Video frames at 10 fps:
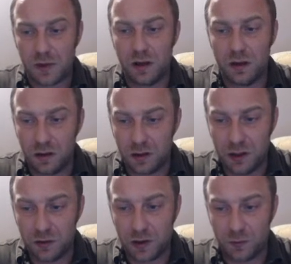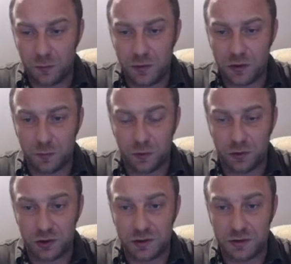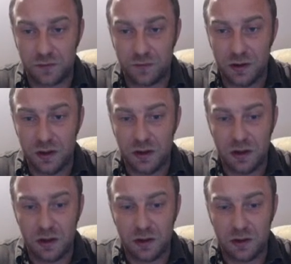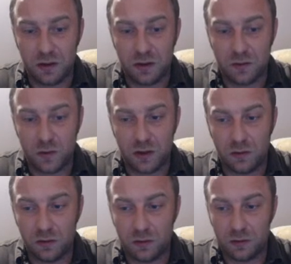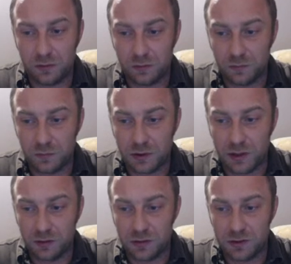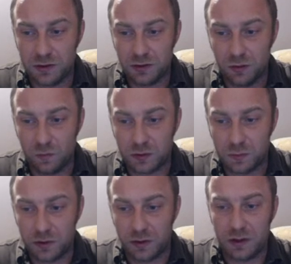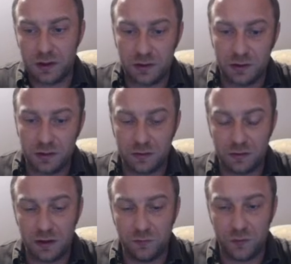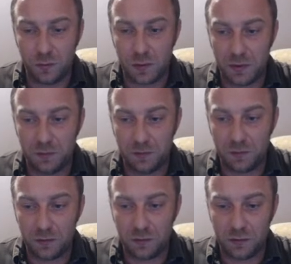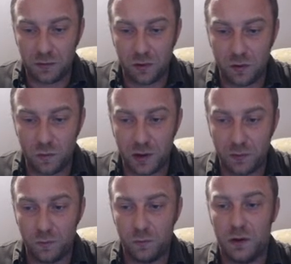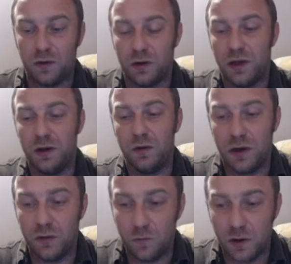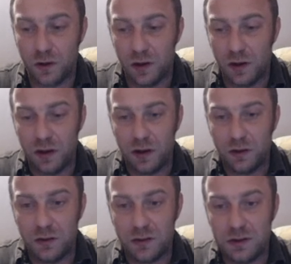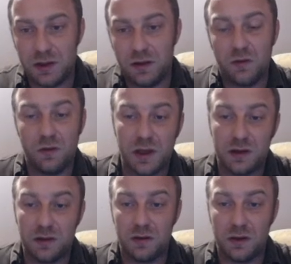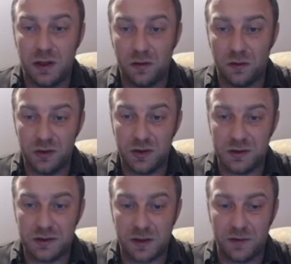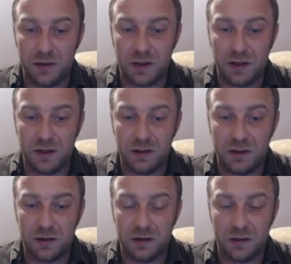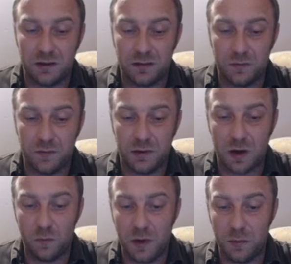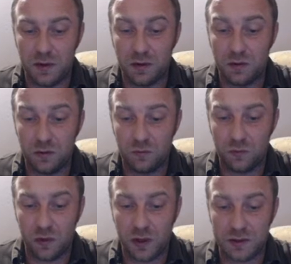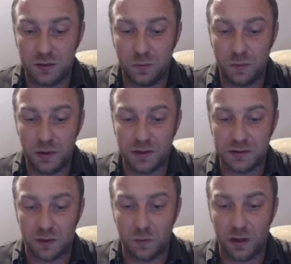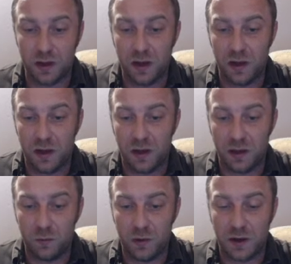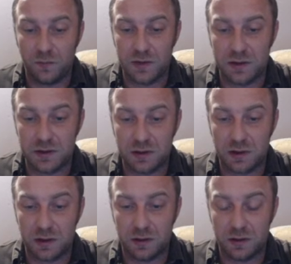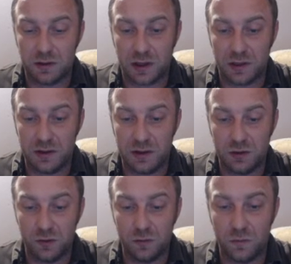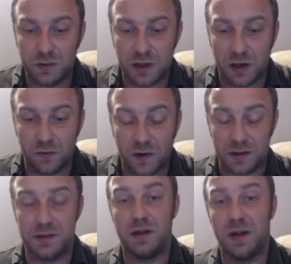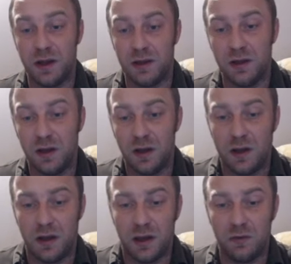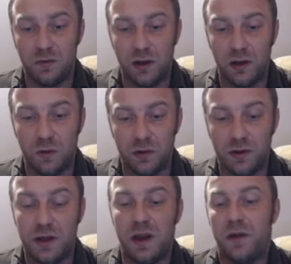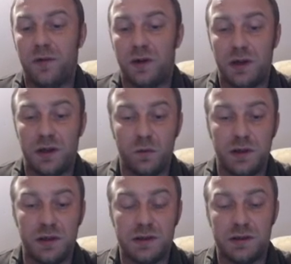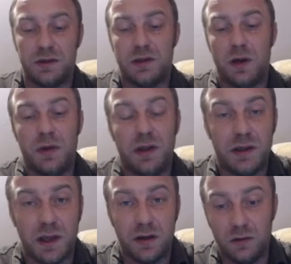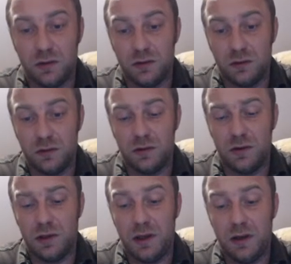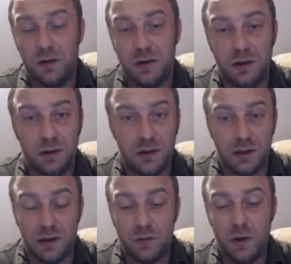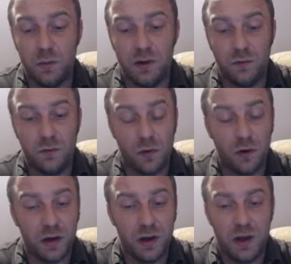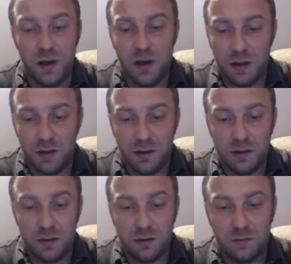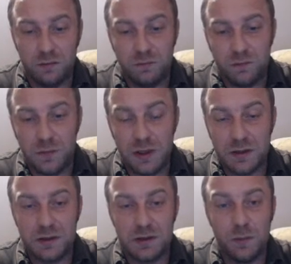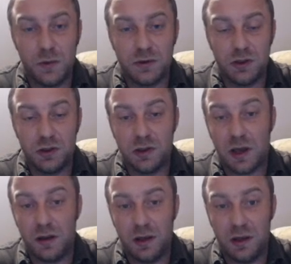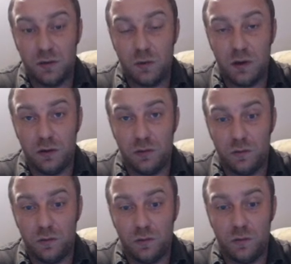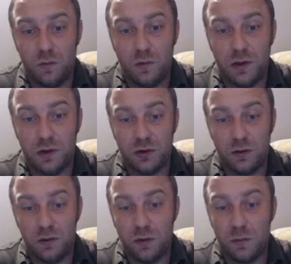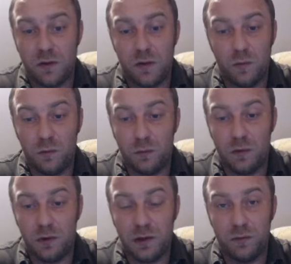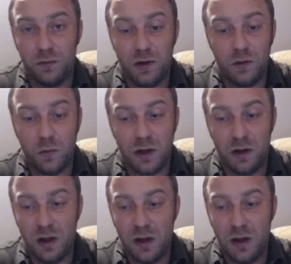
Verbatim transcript: uh, here after bishop on g7 uh, well um, knight on c2 was played and uh, if you maybe go away with your king on f1 you see you get king on g7 and uh, now maybe the rook has to play somewhere and we have this uh, idea to sacrifice the knight and reload it and after that with this uh, double attack on on the king on the, and the queen with a fork and uh, this is the position I think in which uh, Baba would play really well.